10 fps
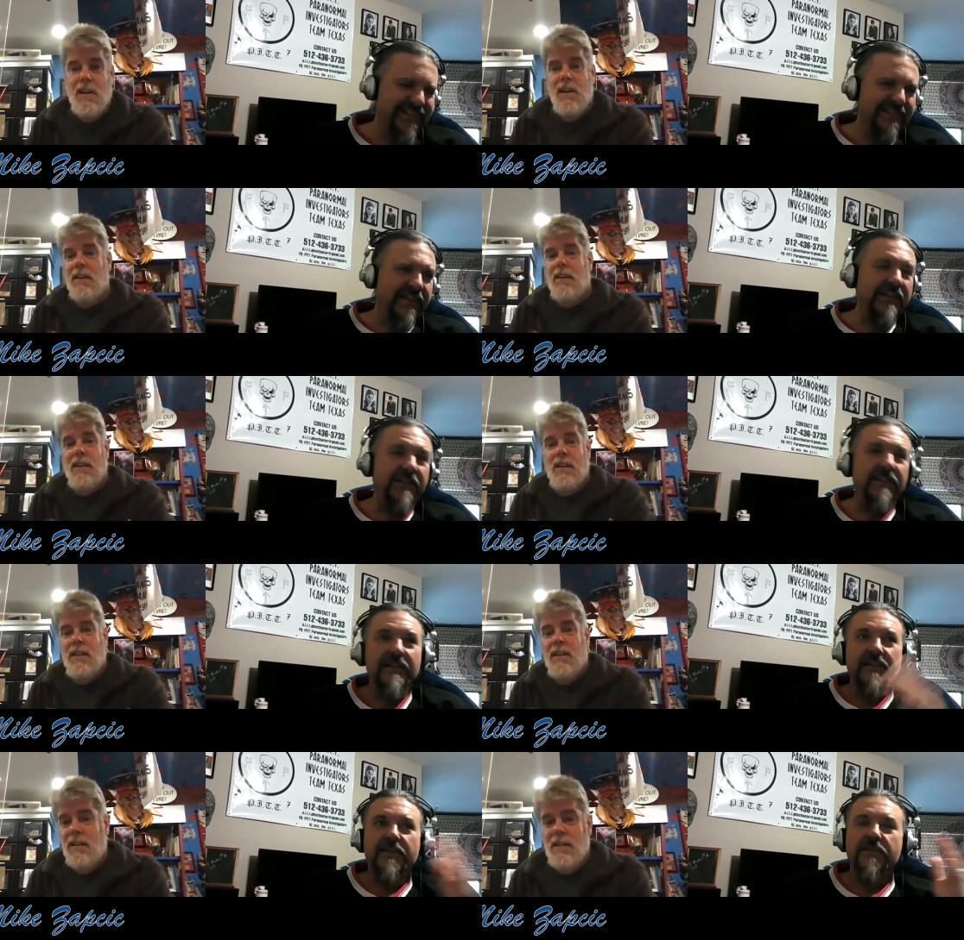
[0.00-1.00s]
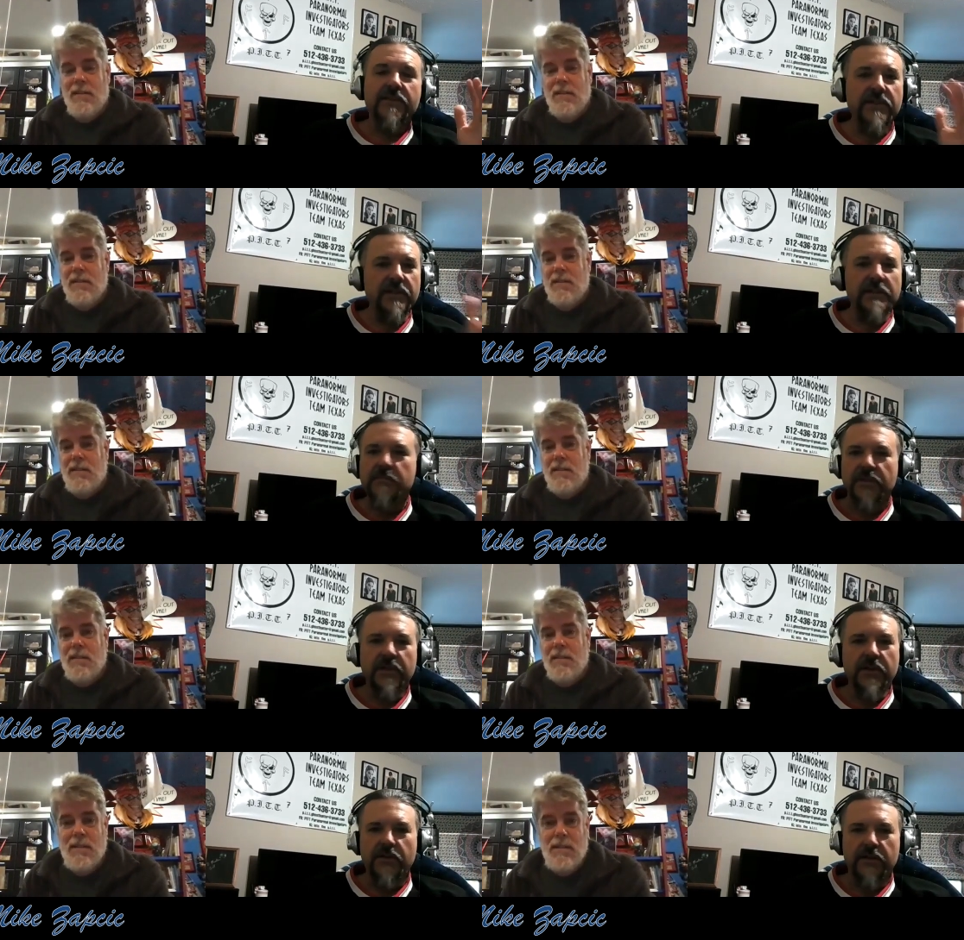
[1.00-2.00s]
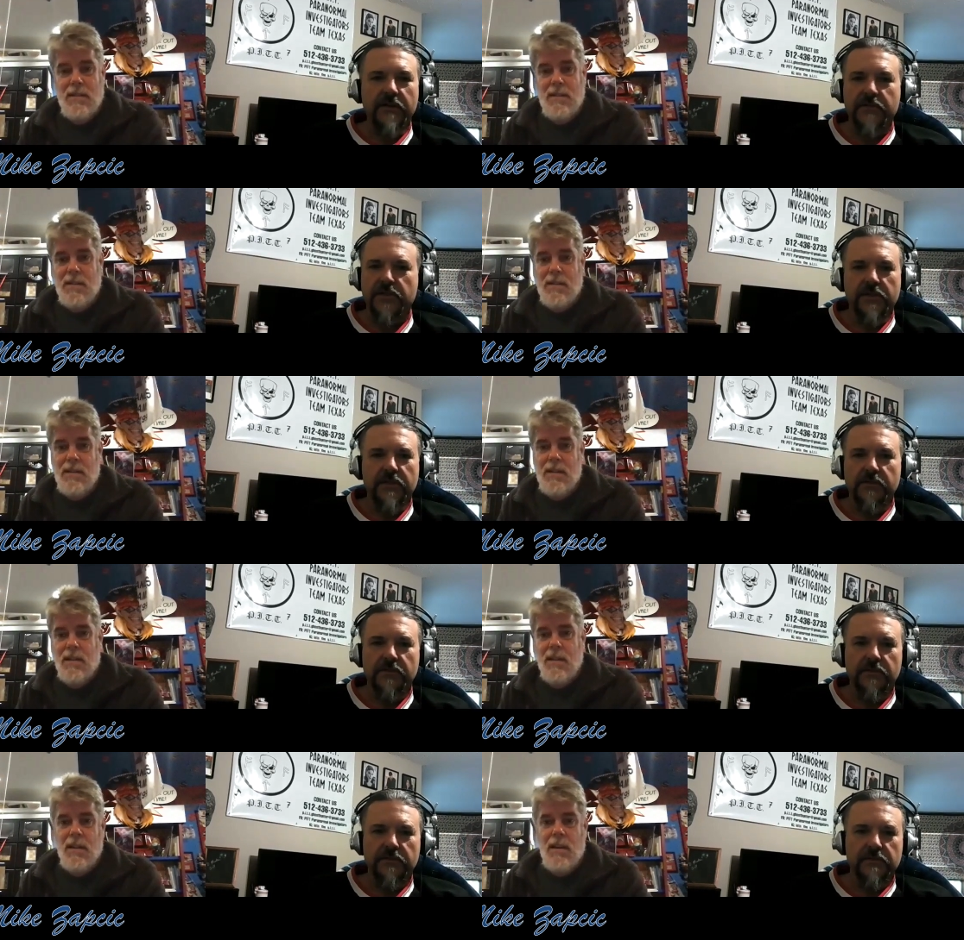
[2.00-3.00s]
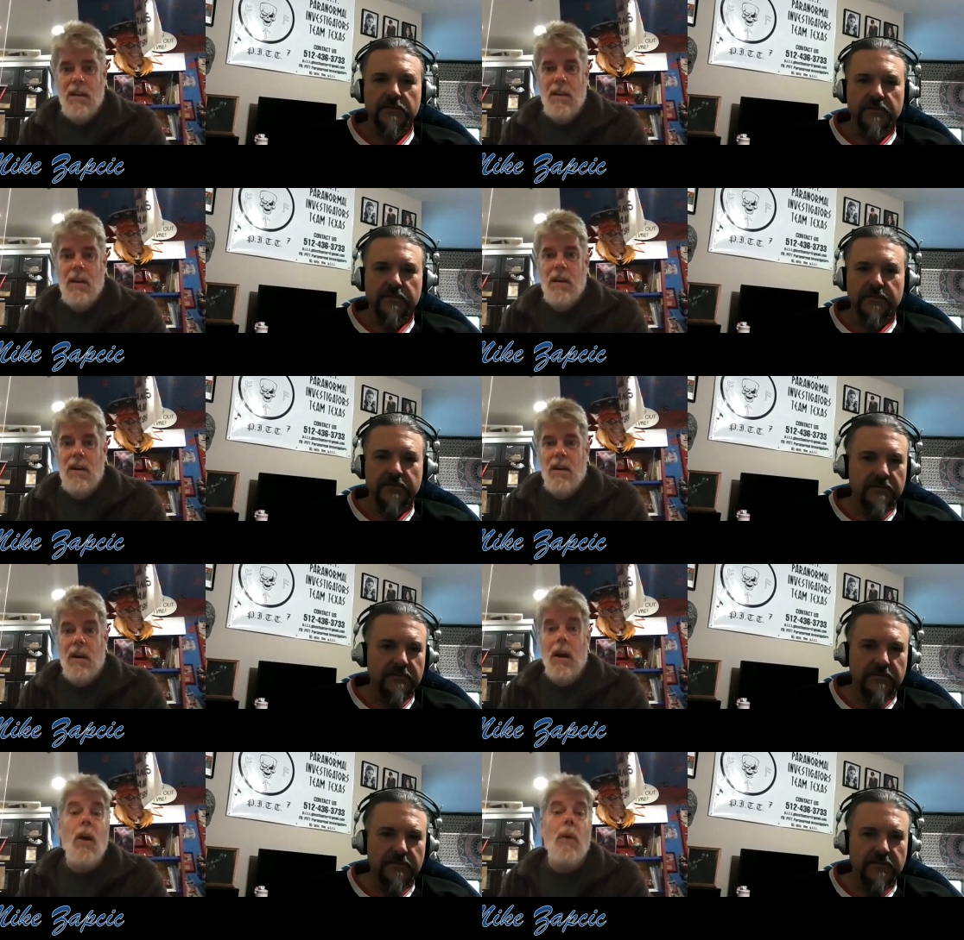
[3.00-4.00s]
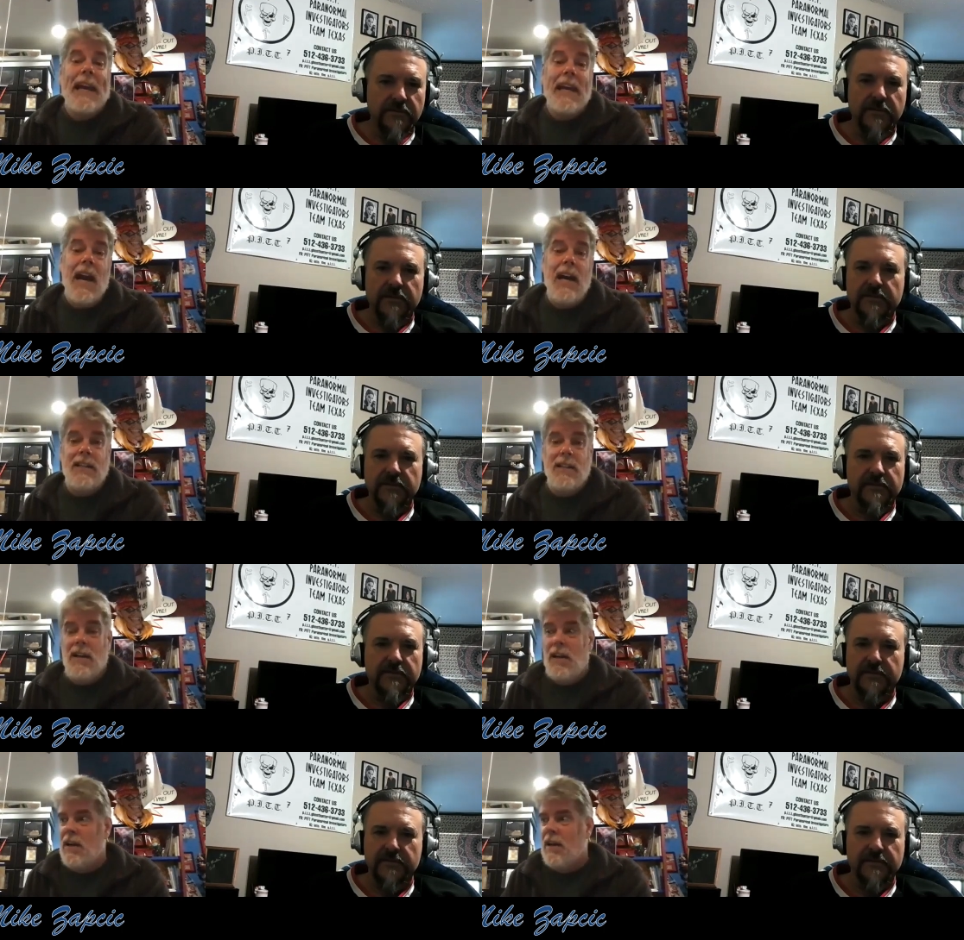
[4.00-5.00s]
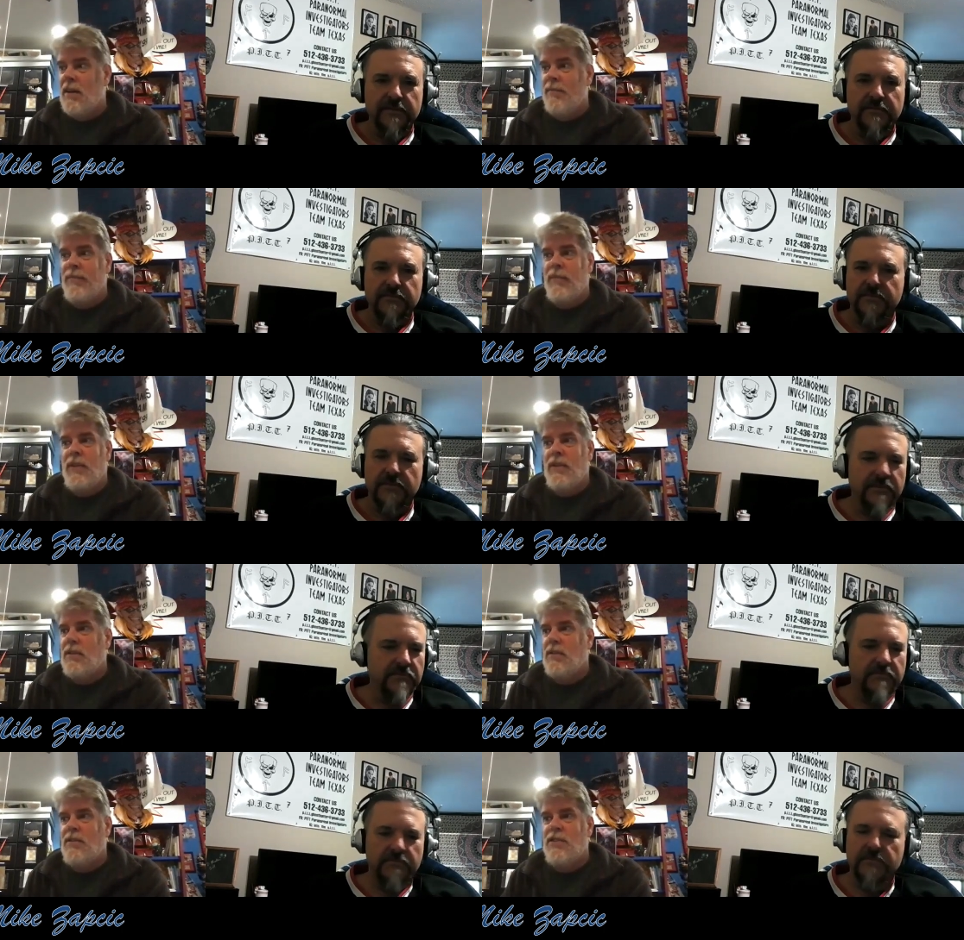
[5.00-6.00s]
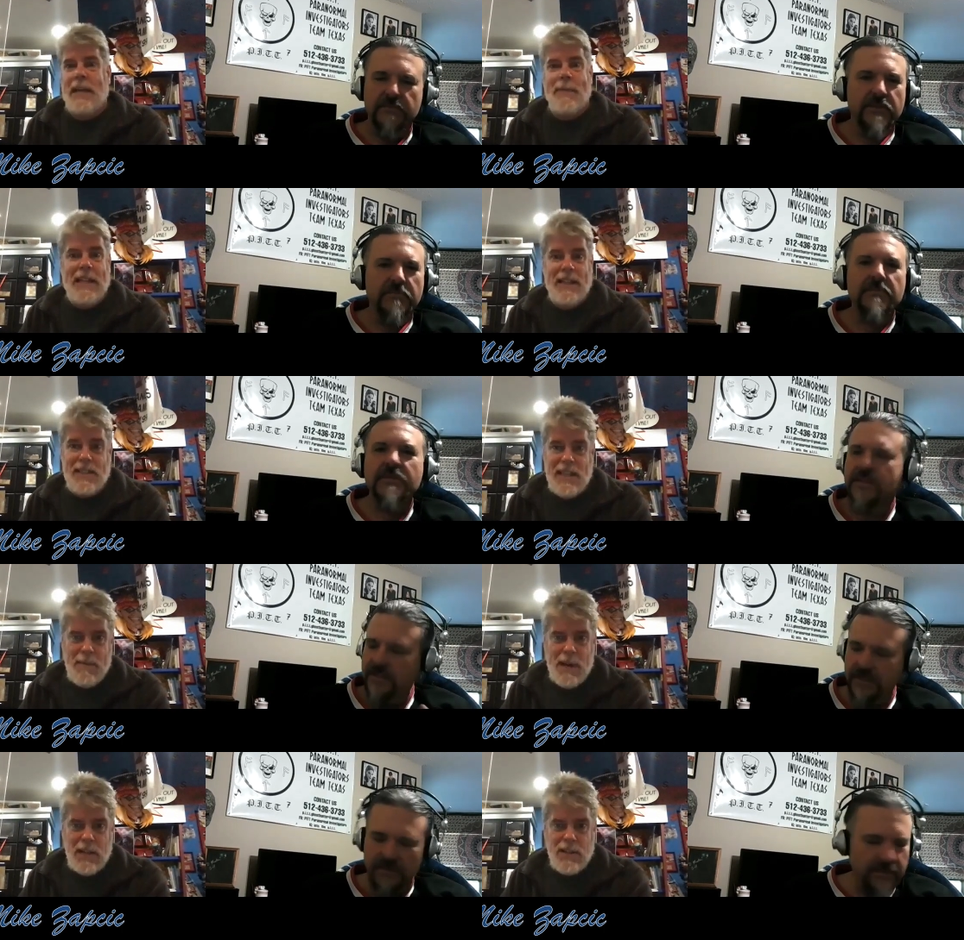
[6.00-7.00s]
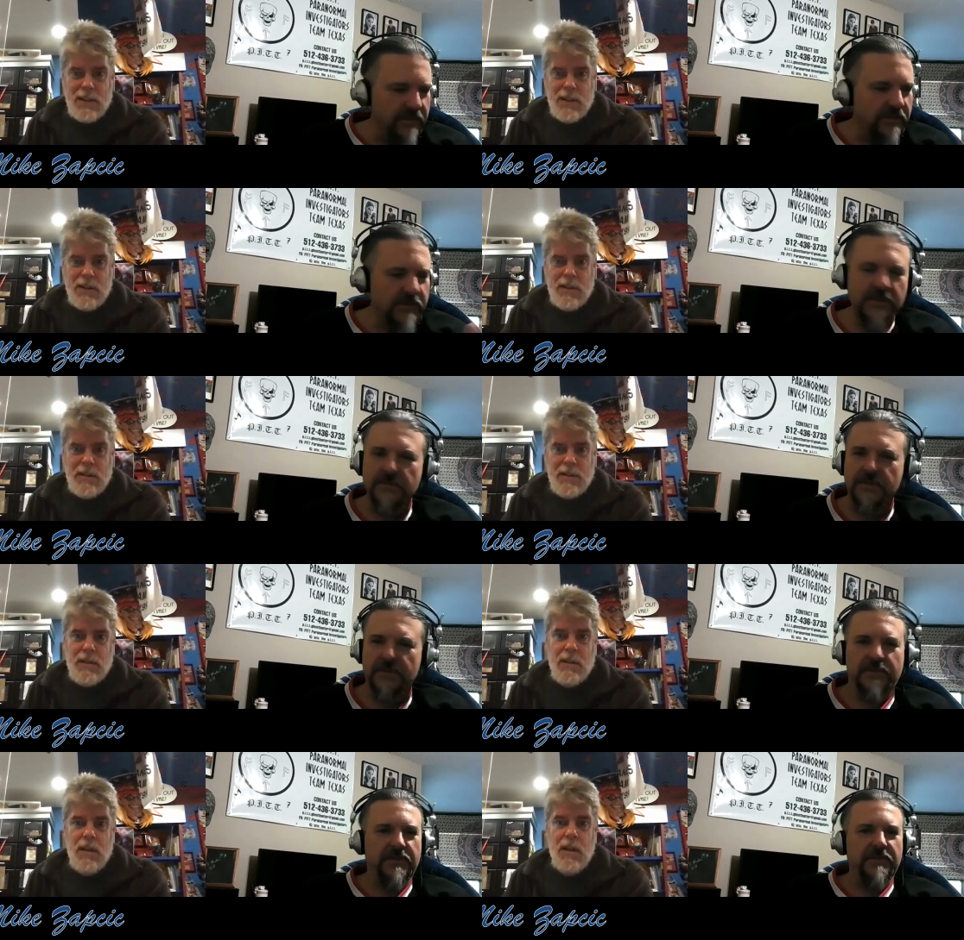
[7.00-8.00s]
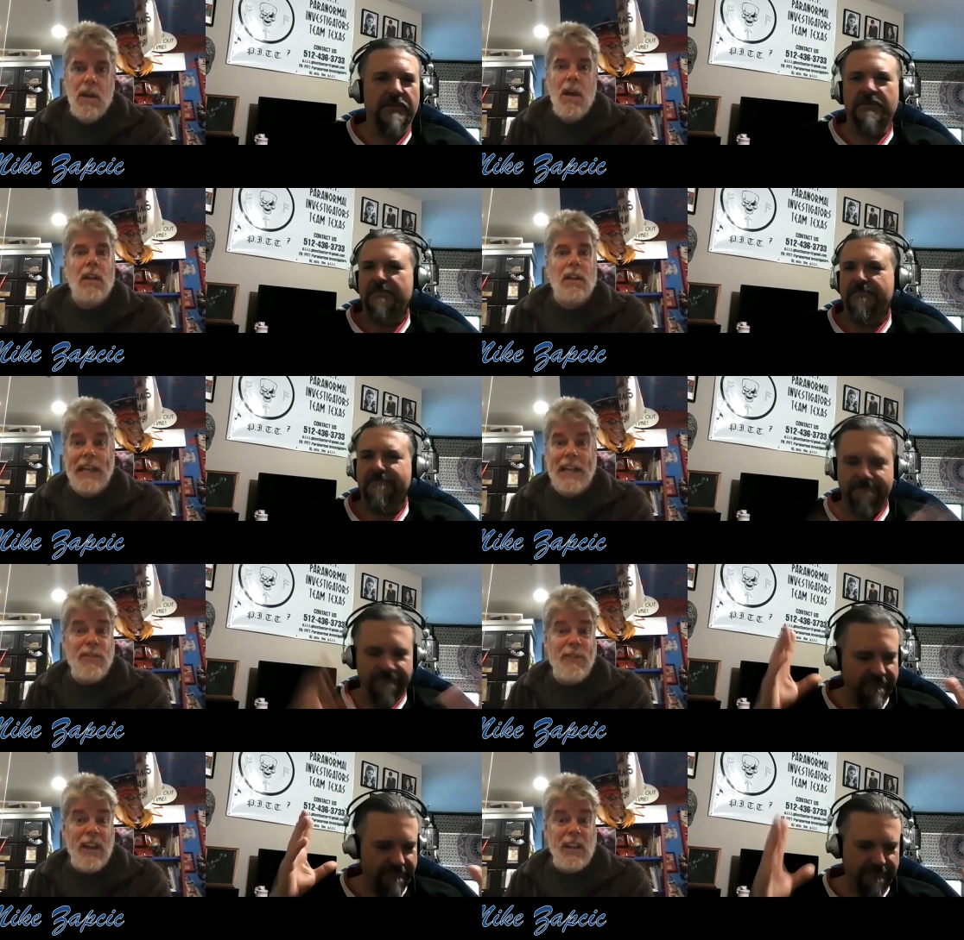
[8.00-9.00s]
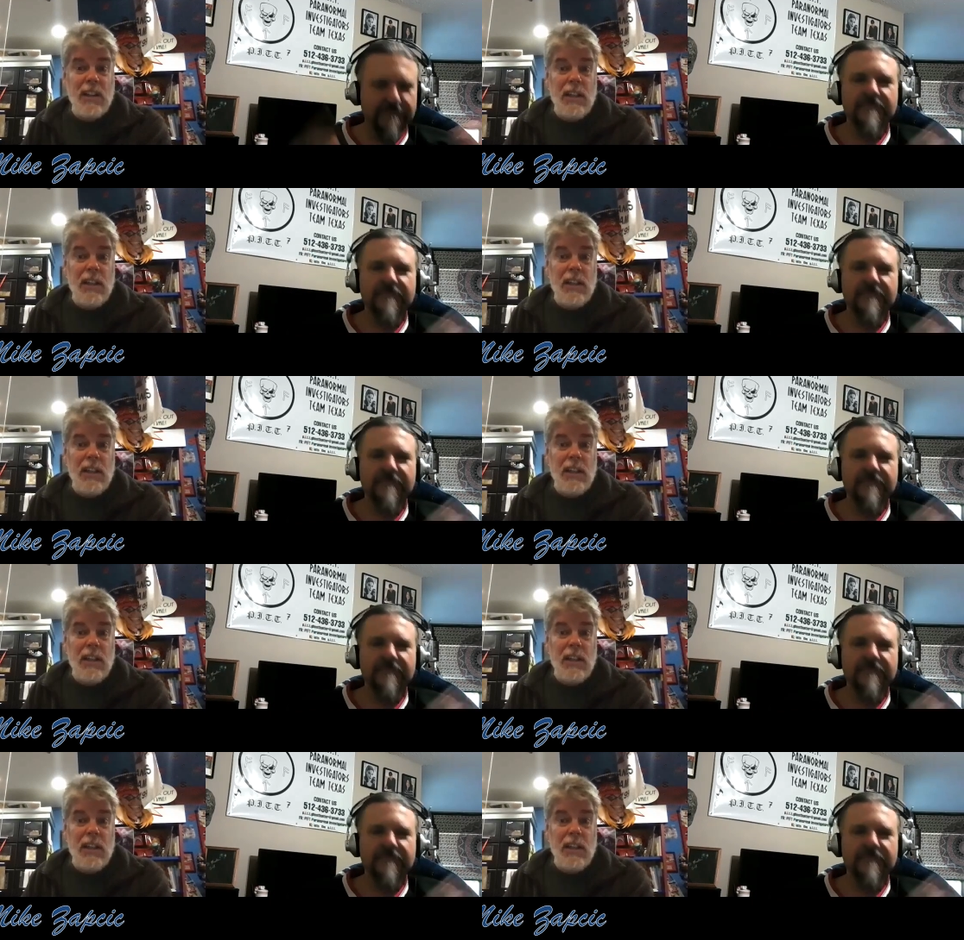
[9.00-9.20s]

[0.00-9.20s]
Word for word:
Speaker 1: And the Sid and Marty Krofft shows.
Speaker 2: Oh my God. Sigmund and the
Speaker 1: Sea Monsters. Sigmund and the Sea Monsters.
Speaker 2: Lidsville.